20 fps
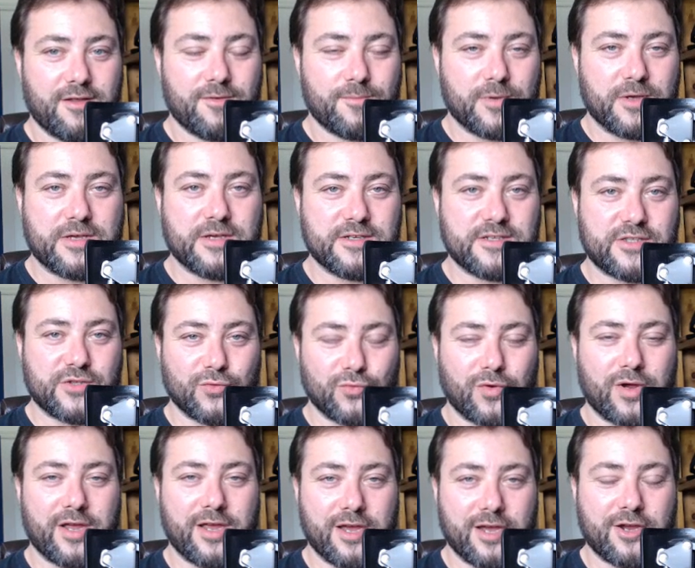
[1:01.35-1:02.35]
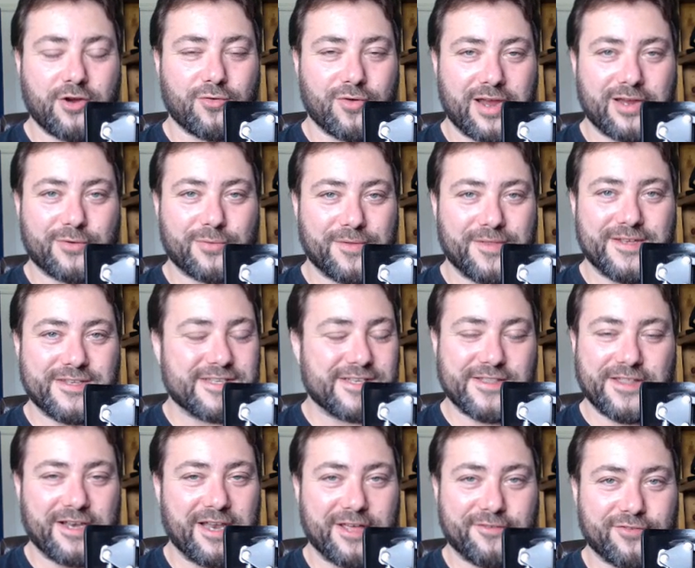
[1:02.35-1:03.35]
Because the right are correct when they say
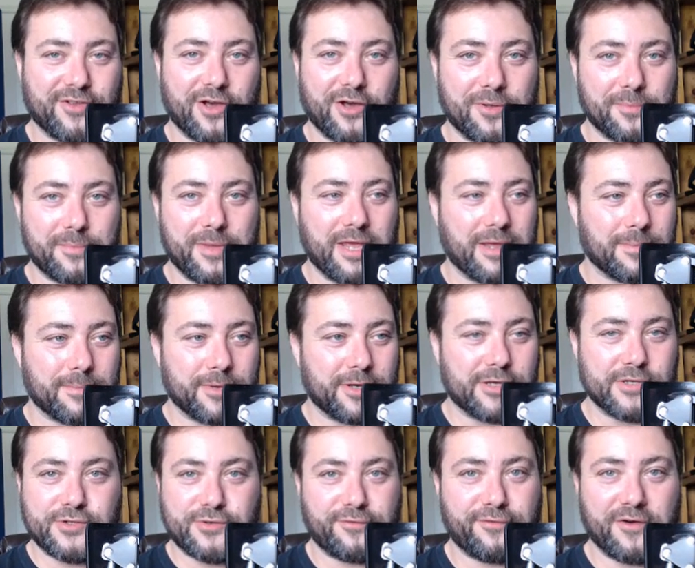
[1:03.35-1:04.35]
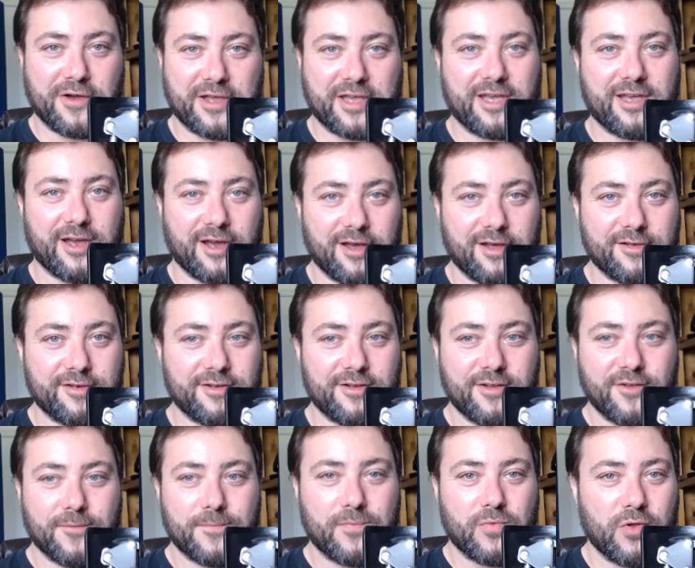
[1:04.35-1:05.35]
the left can't meme. Because you fucking can't.
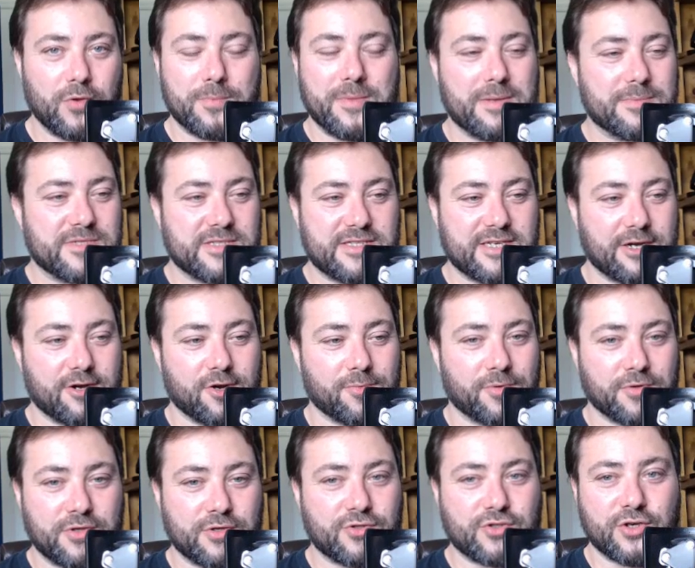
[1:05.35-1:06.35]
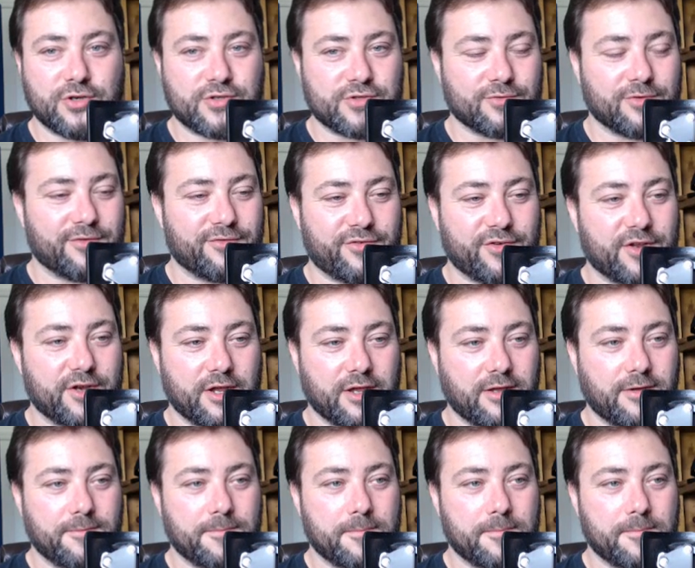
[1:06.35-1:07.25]
Your memes are terrible. Your jokes are unfunny.